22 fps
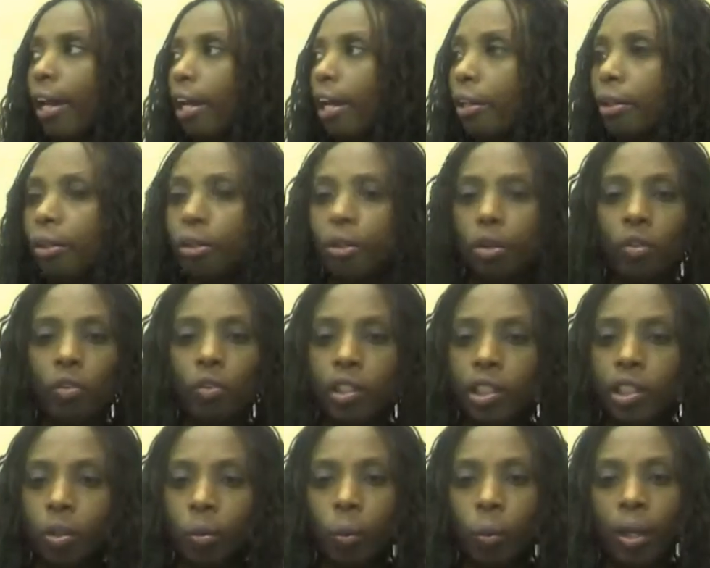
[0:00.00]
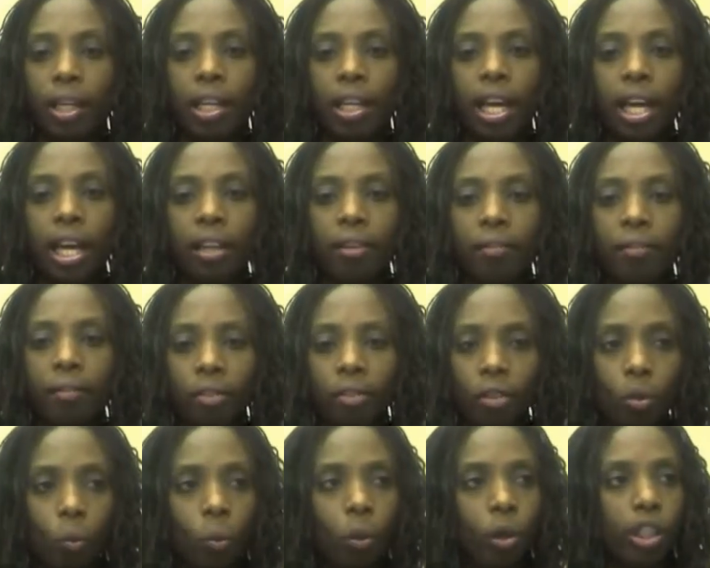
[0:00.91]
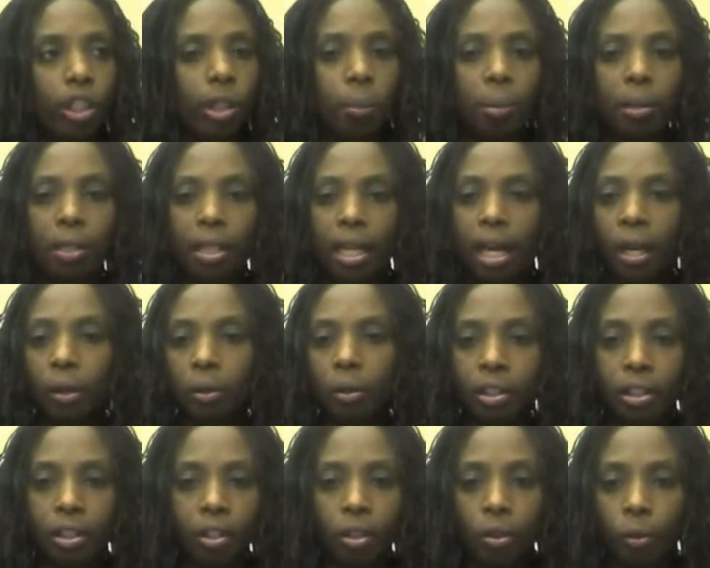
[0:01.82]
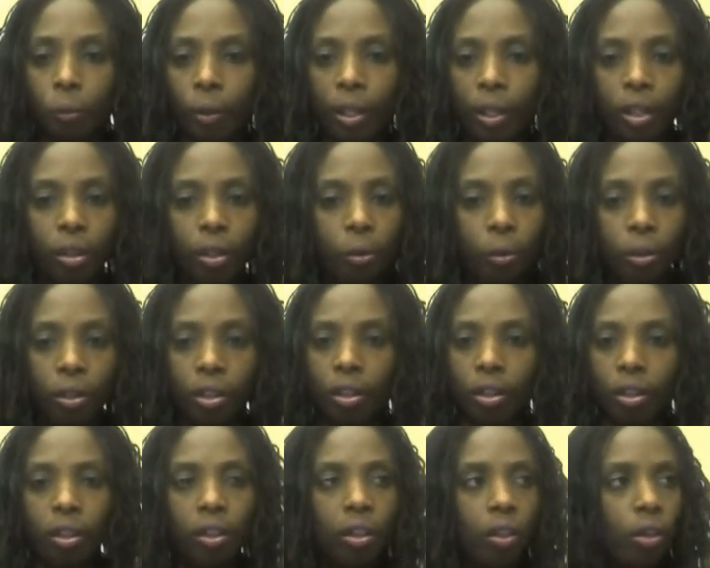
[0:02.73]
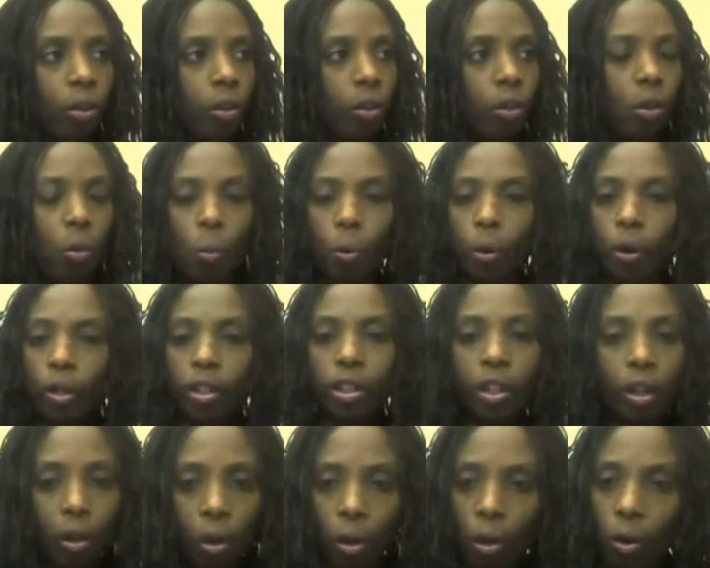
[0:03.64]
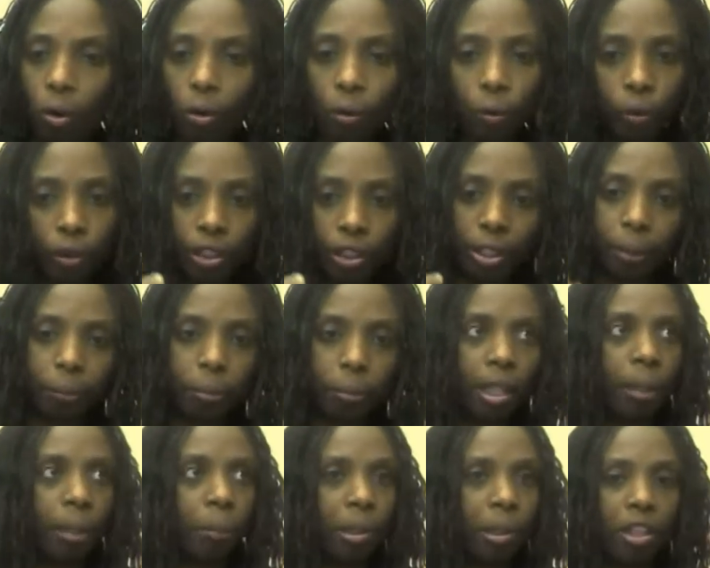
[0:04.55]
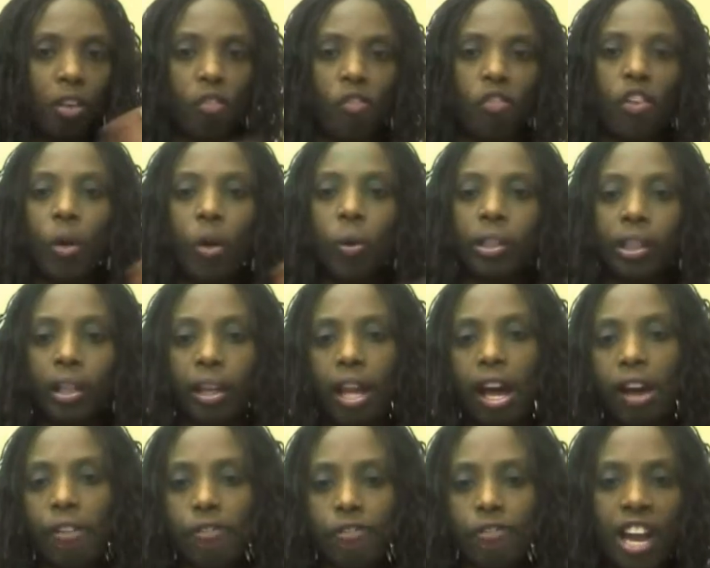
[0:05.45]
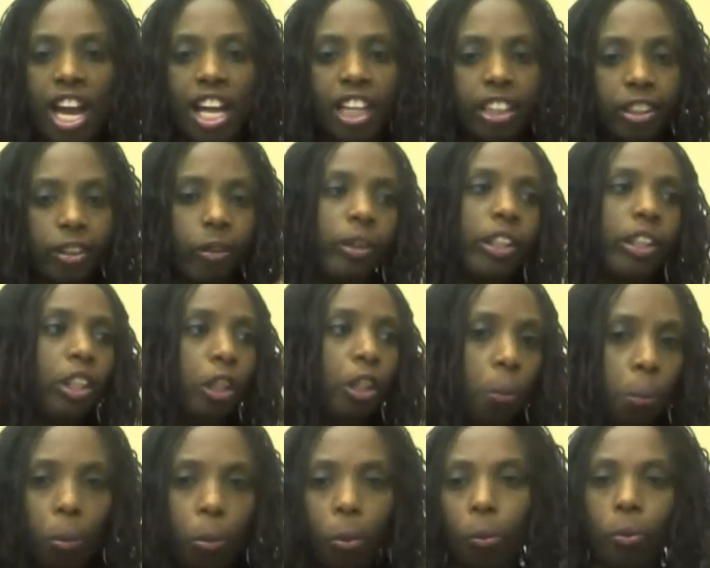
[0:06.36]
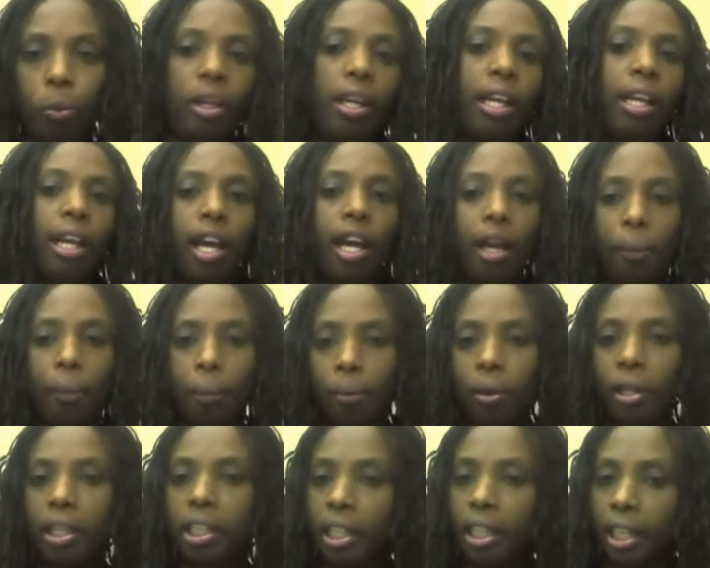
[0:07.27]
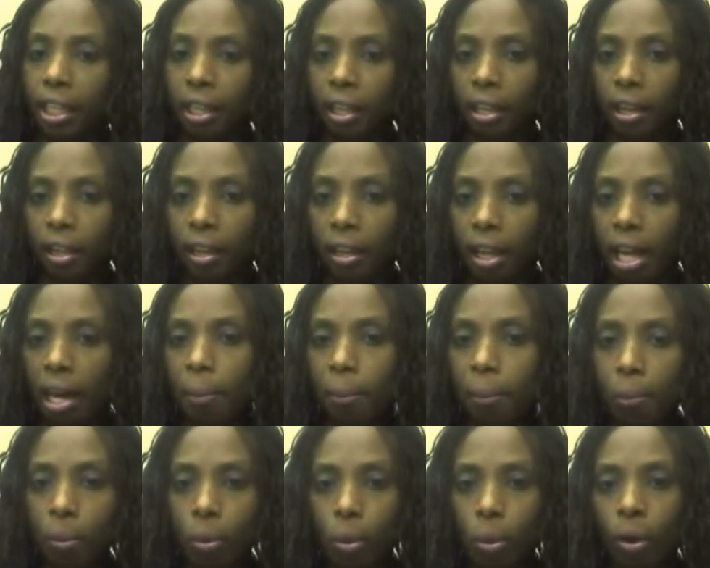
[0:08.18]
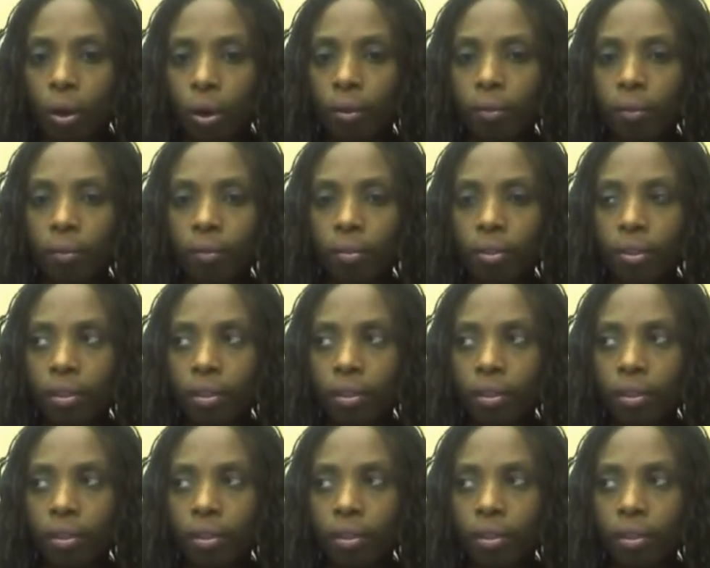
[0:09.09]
I don't know if it's the way that the words are pronounced in Korean or the words are longer or something, but the flow is a lot faster and smoother, and I appreciate it a lot more